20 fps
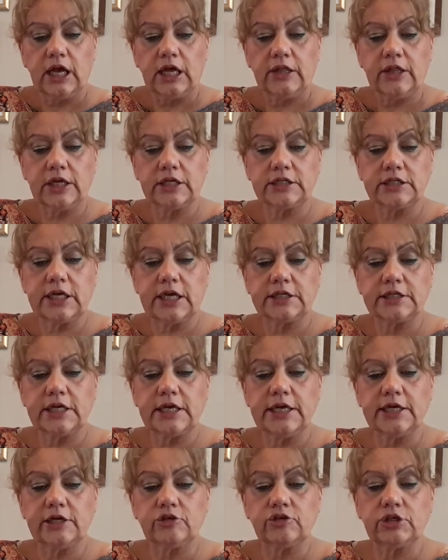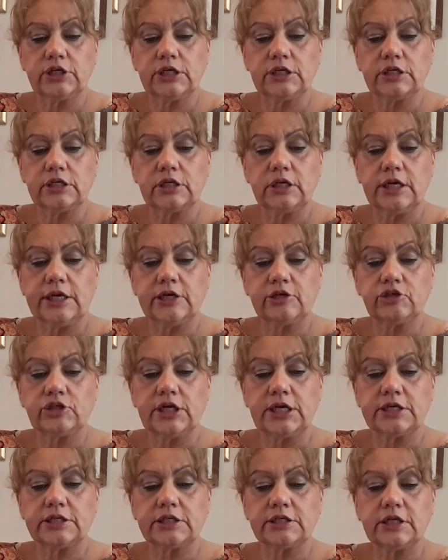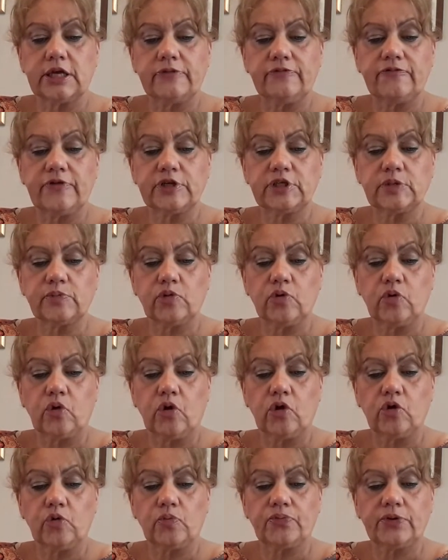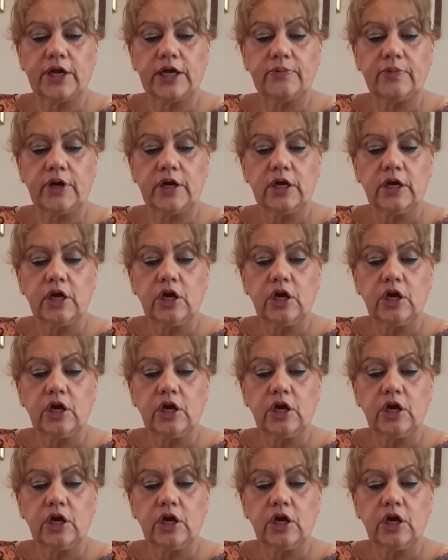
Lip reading: This says Hairdresser's Invisible Oil Primer.